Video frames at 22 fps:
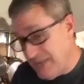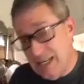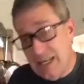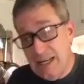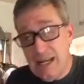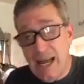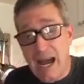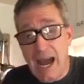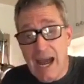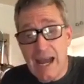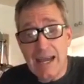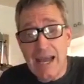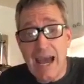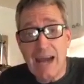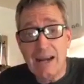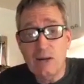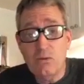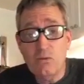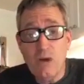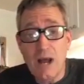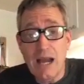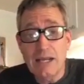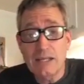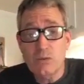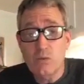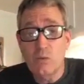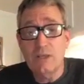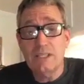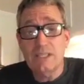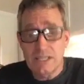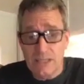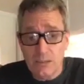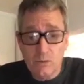I added rice.
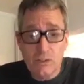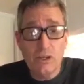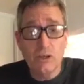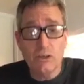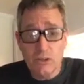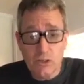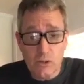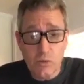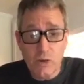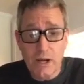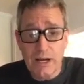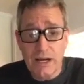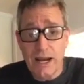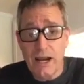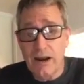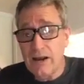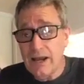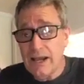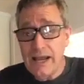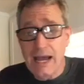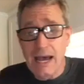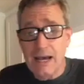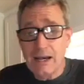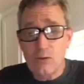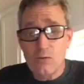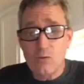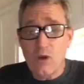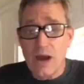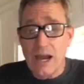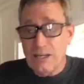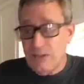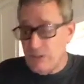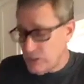Once it was all sweated out, I added
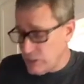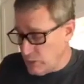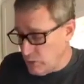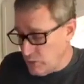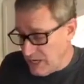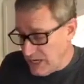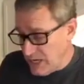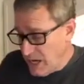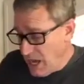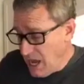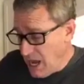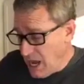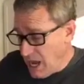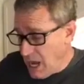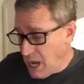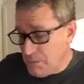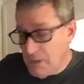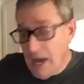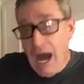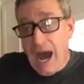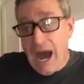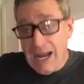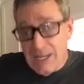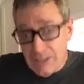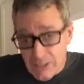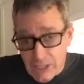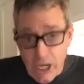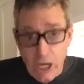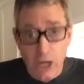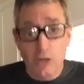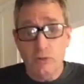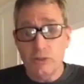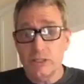rice to it. I
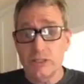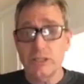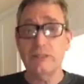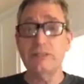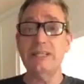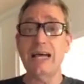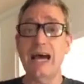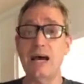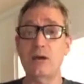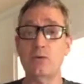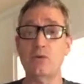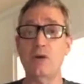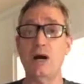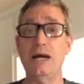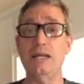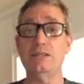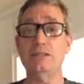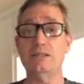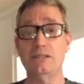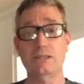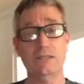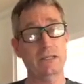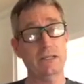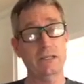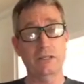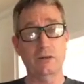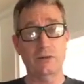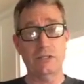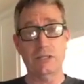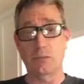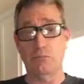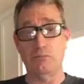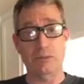toasted that rice until it
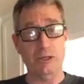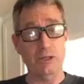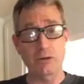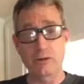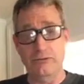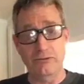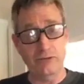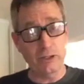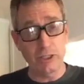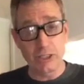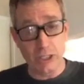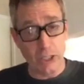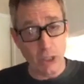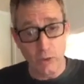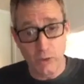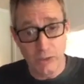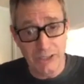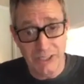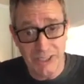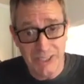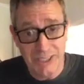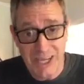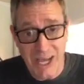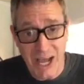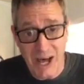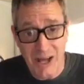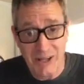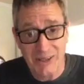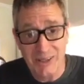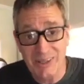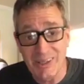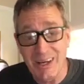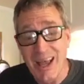was a beautiful golden
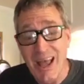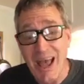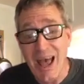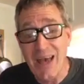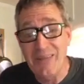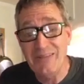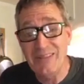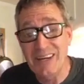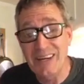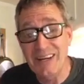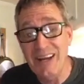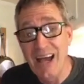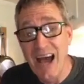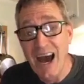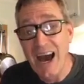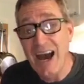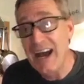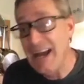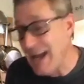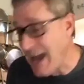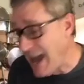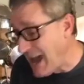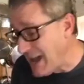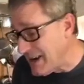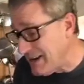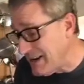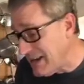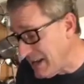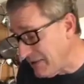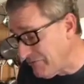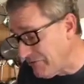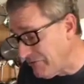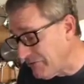color, and then I added
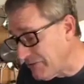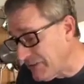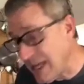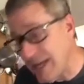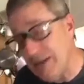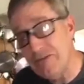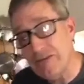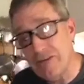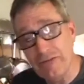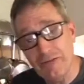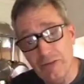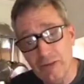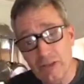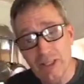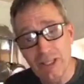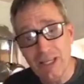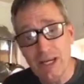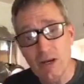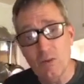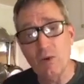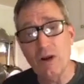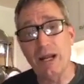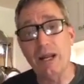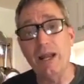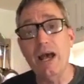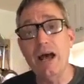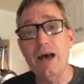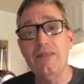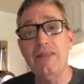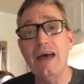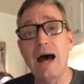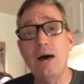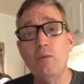a flavorful liquid
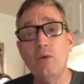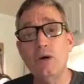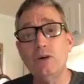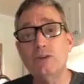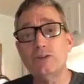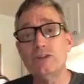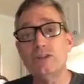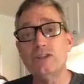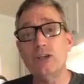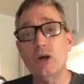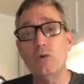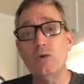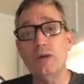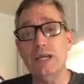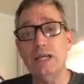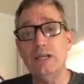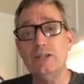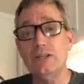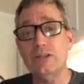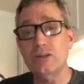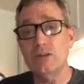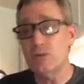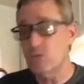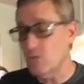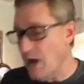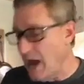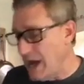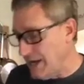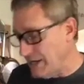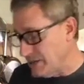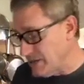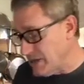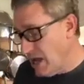that will soak into the
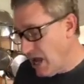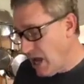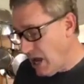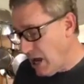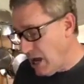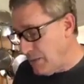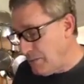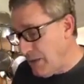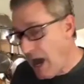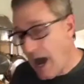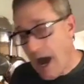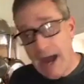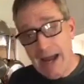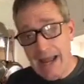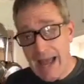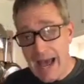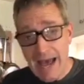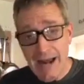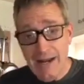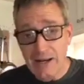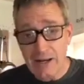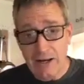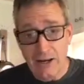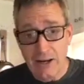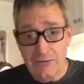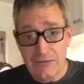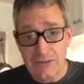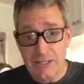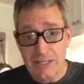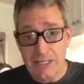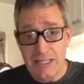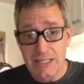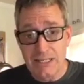rice. I added enough
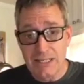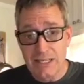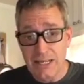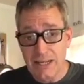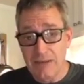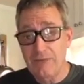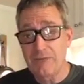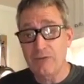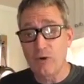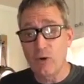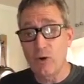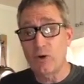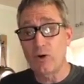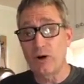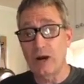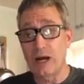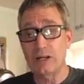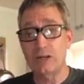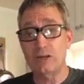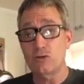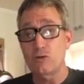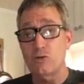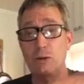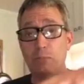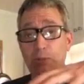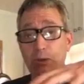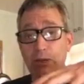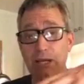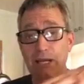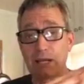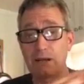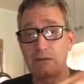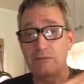seasoning for a
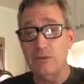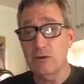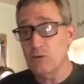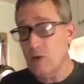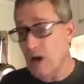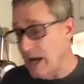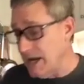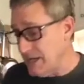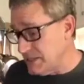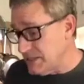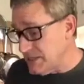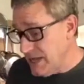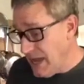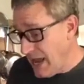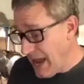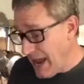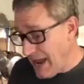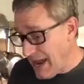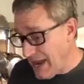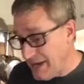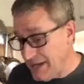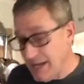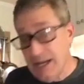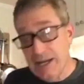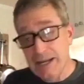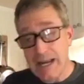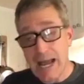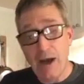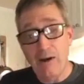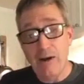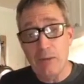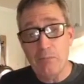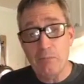tripling of the rice, and
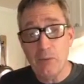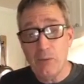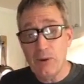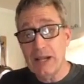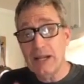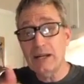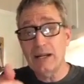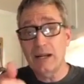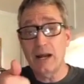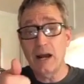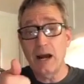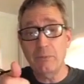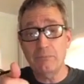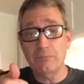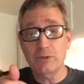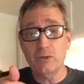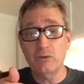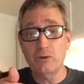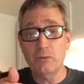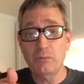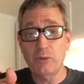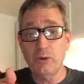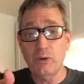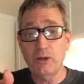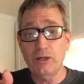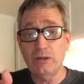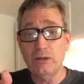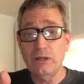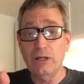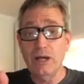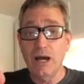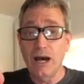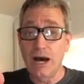now I'm bringing it up to a
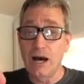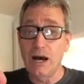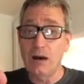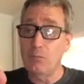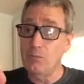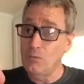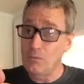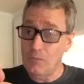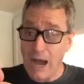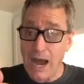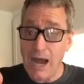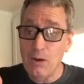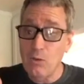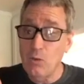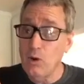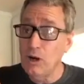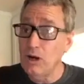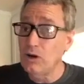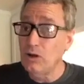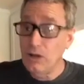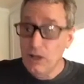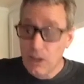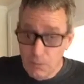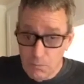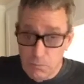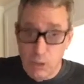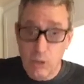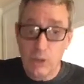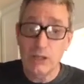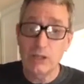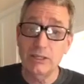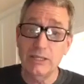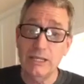boil. I will
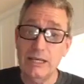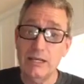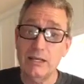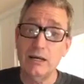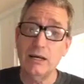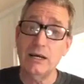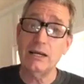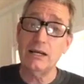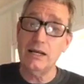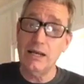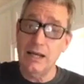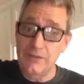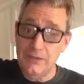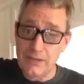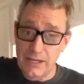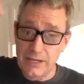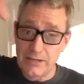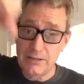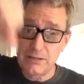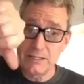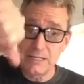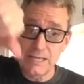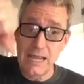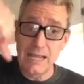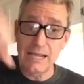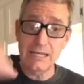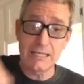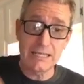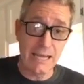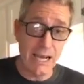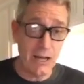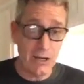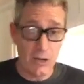put a lid on it and then take
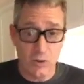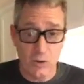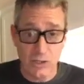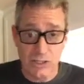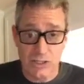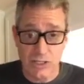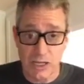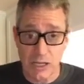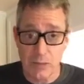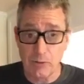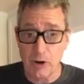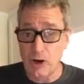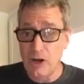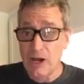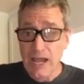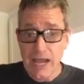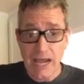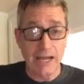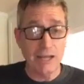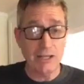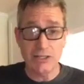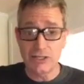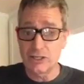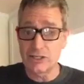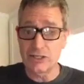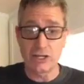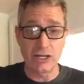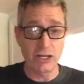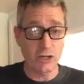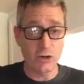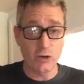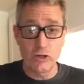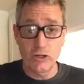it down to a simmer, and it's just
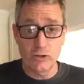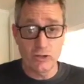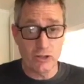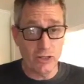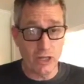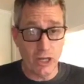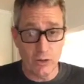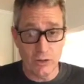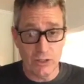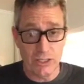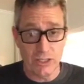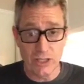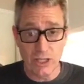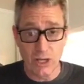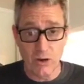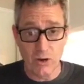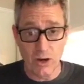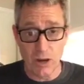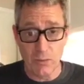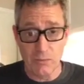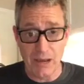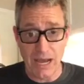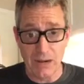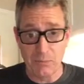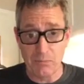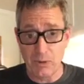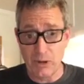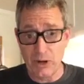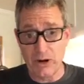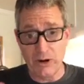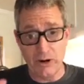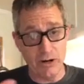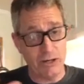gonna cruise low and slow on a back
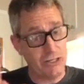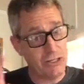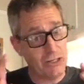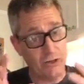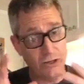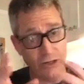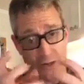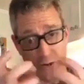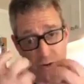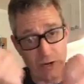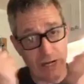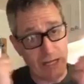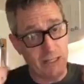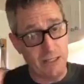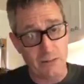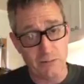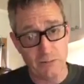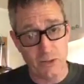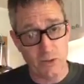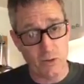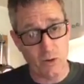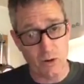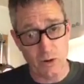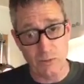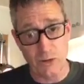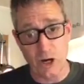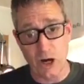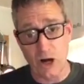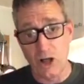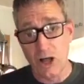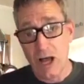burner until the grains absorb all.